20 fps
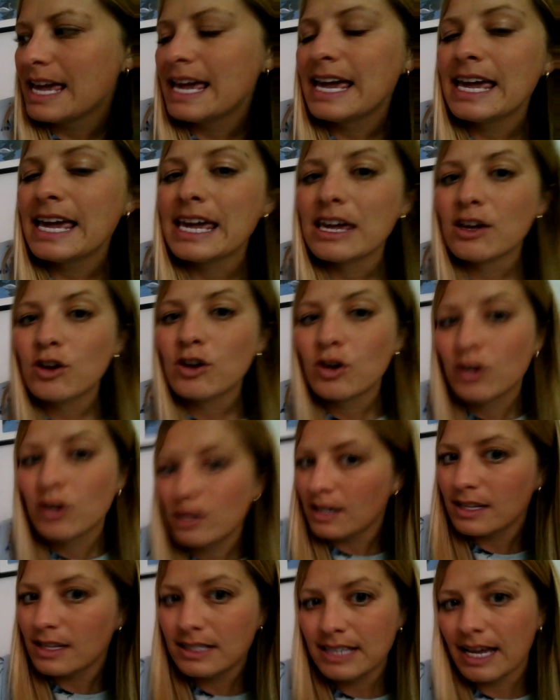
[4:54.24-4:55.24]
He
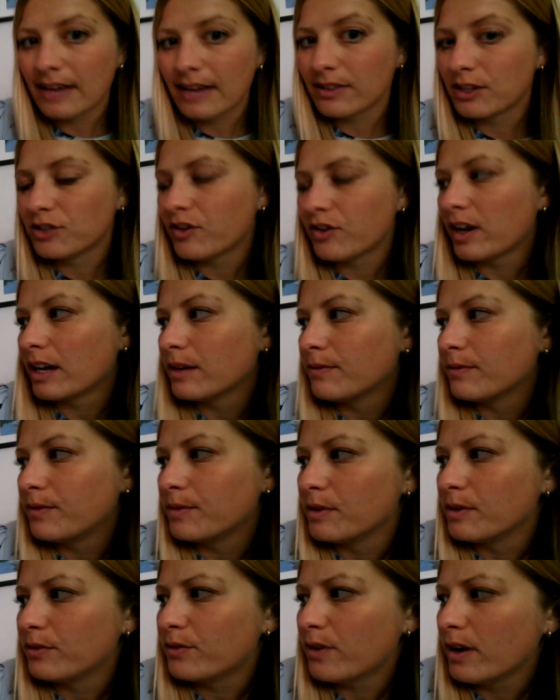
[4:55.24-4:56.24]
couldn't attack the dragon from
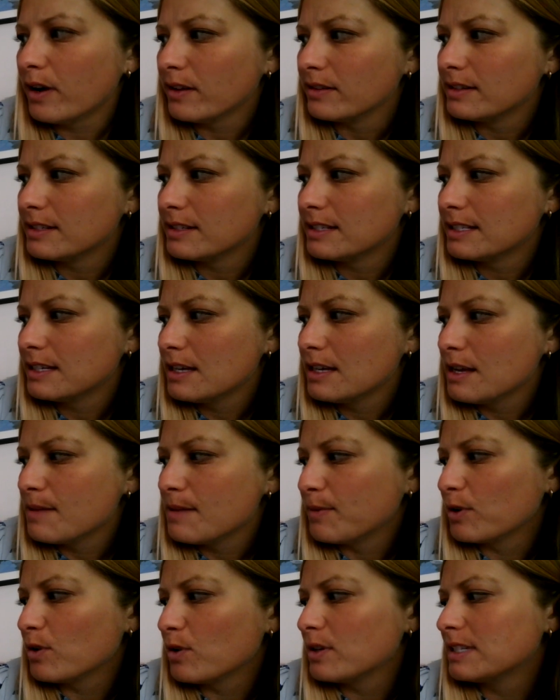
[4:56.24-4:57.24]
the front
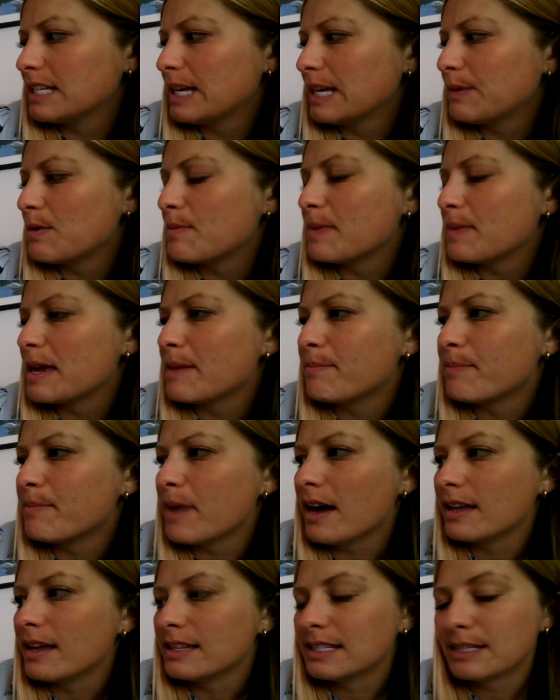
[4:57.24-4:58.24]
because he would be
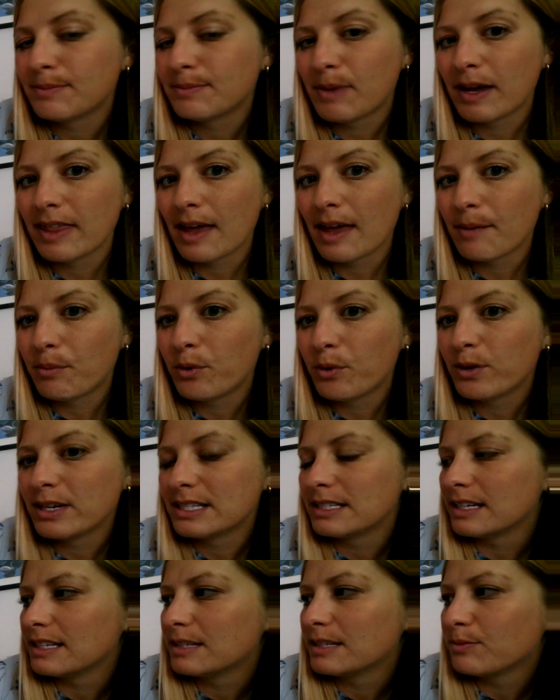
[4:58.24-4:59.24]
burnt by that
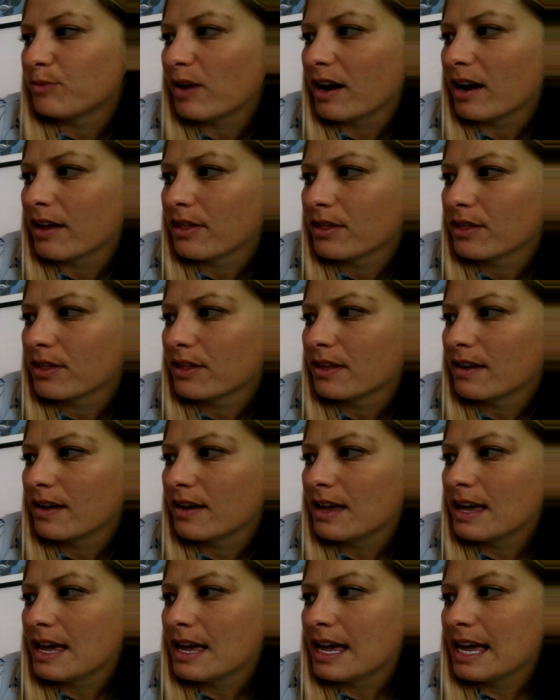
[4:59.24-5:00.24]
poisonous breath.
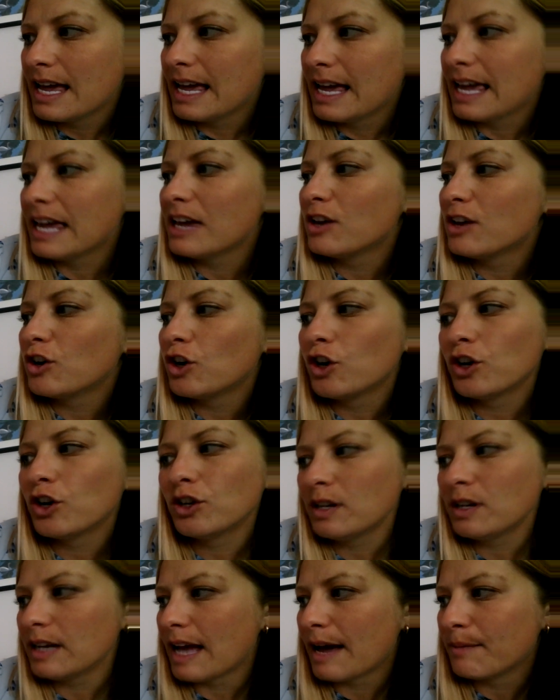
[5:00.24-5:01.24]
He
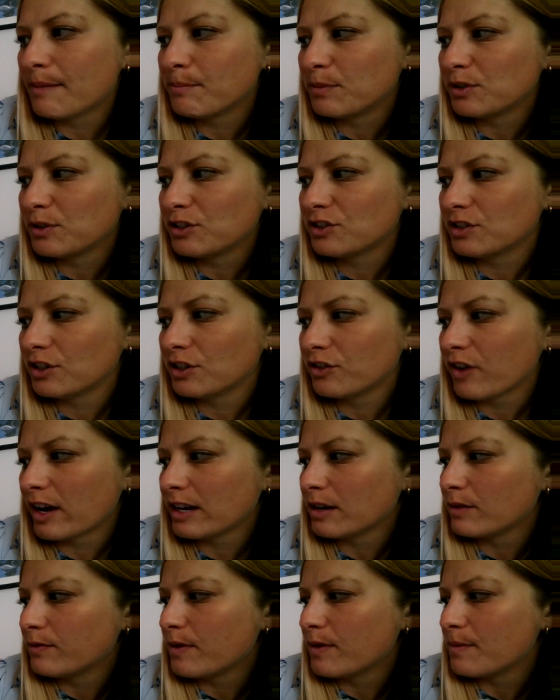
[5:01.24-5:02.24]
couldn't ambush the
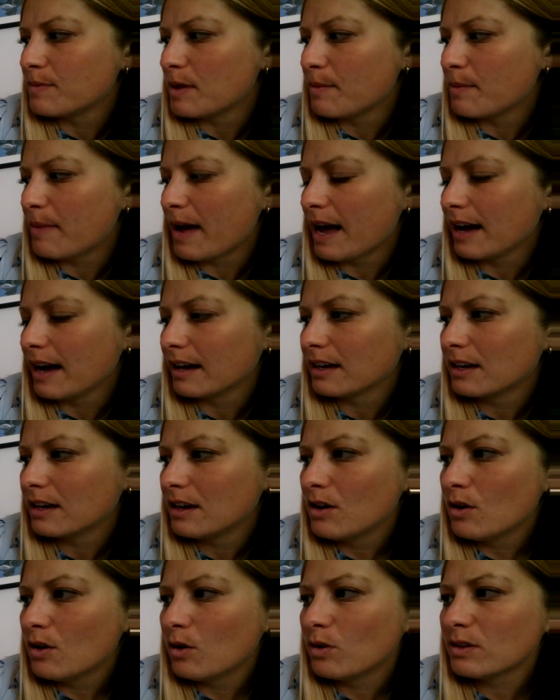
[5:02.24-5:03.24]
dragon from the back
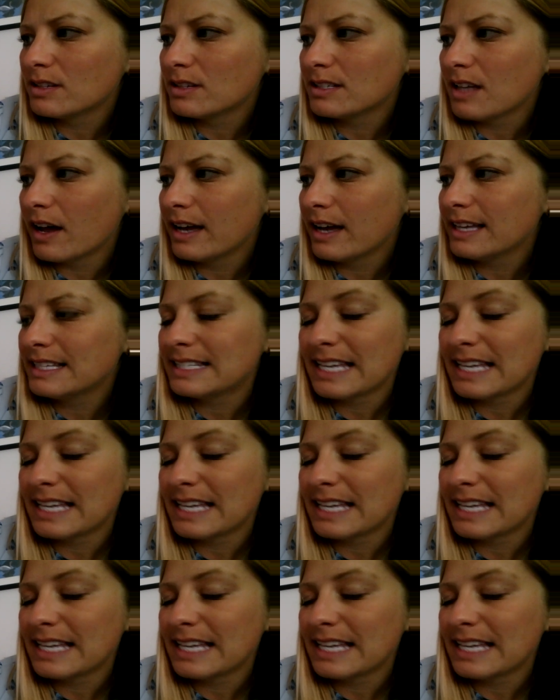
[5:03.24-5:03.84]
or sides